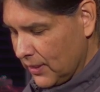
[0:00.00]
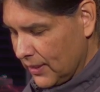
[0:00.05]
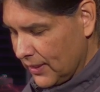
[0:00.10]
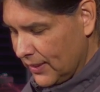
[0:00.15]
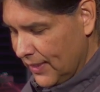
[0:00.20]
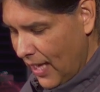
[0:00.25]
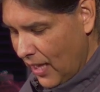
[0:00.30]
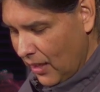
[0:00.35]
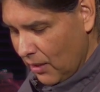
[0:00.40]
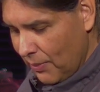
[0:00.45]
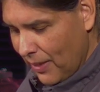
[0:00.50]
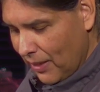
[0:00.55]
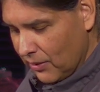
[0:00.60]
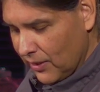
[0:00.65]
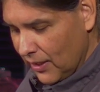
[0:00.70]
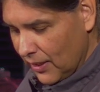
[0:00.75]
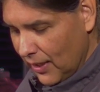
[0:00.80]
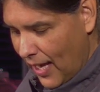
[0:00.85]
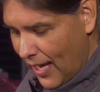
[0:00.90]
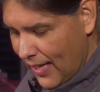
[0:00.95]
to tell about
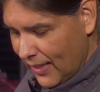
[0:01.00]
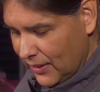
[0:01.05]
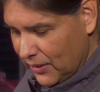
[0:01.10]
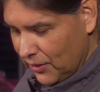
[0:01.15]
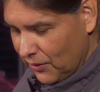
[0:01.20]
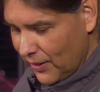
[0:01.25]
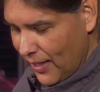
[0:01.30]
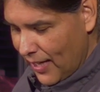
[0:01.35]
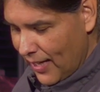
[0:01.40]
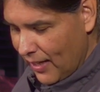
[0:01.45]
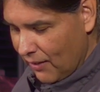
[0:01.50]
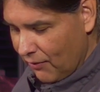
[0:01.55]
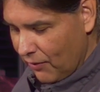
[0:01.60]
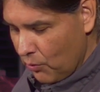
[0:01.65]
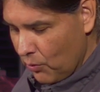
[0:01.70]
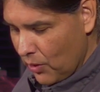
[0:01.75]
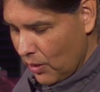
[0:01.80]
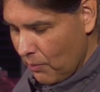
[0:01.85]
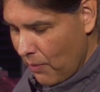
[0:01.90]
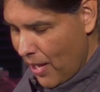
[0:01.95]
the light so that
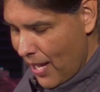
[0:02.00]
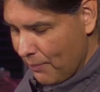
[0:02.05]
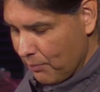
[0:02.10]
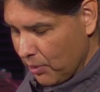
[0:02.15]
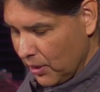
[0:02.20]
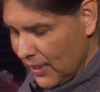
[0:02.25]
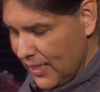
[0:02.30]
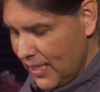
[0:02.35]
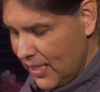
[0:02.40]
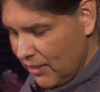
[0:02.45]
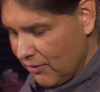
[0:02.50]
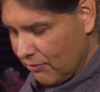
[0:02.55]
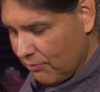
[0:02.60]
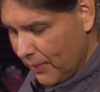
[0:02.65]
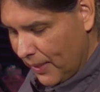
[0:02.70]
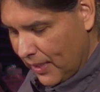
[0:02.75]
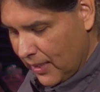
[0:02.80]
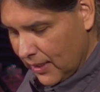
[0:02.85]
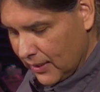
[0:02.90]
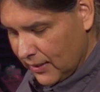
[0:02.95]
everyone might believe
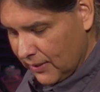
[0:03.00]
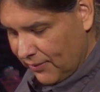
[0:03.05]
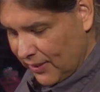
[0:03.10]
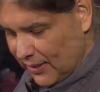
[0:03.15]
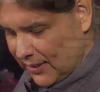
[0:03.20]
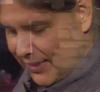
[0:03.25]
because of his